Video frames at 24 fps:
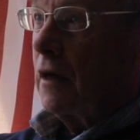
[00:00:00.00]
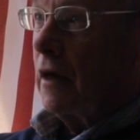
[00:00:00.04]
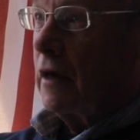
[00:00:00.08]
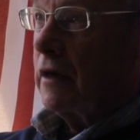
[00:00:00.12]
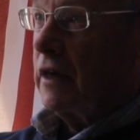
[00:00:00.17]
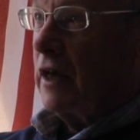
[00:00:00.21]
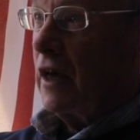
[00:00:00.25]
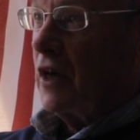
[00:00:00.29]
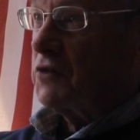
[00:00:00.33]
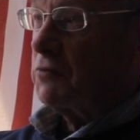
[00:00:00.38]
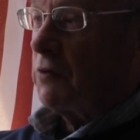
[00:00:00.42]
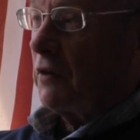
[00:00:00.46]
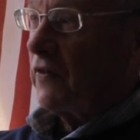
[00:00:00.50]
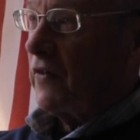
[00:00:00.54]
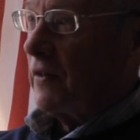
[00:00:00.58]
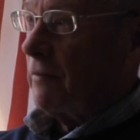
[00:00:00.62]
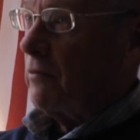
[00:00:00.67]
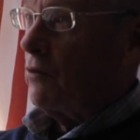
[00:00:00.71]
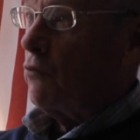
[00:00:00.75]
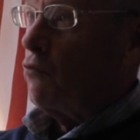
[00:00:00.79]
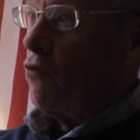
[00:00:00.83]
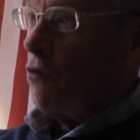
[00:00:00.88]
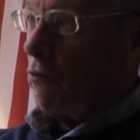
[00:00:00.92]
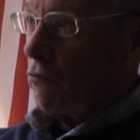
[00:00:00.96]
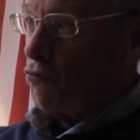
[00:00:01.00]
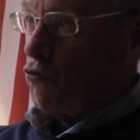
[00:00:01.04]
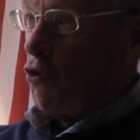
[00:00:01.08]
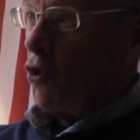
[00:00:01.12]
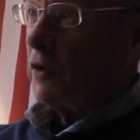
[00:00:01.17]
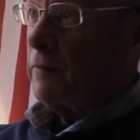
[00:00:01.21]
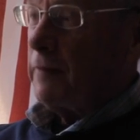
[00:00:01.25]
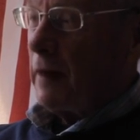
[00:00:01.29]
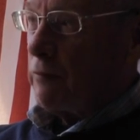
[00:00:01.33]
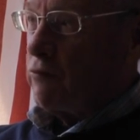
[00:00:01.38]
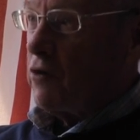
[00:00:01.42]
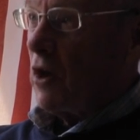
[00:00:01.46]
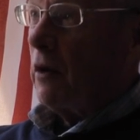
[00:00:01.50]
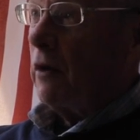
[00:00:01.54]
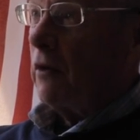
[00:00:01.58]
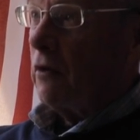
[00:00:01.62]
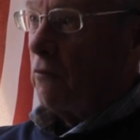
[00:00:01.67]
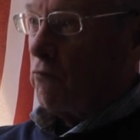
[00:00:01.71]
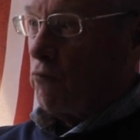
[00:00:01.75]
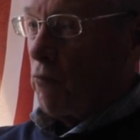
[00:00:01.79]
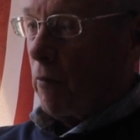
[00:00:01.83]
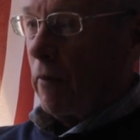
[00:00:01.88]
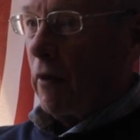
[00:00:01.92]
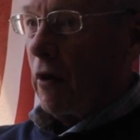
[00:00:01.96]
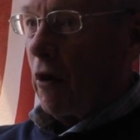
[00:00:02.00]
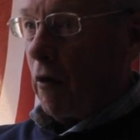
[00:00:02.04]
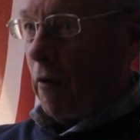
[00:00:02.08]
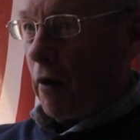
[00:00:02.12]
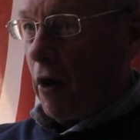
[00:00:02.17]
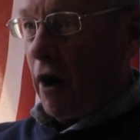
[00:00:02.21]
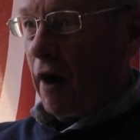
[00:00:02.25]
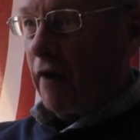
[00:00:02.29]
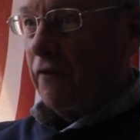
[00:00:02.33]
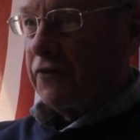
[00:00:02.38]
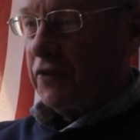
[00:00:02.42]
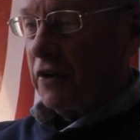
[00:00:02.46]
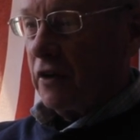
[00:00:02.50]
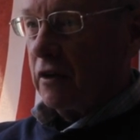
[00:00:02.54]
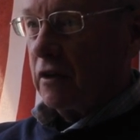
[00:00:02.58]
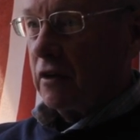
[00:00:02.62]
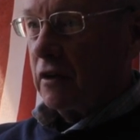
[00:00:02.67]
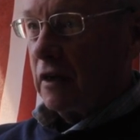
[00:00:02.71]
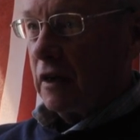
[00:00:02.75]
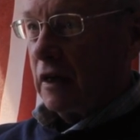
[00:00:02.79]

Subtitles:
Yes, my family walked me often.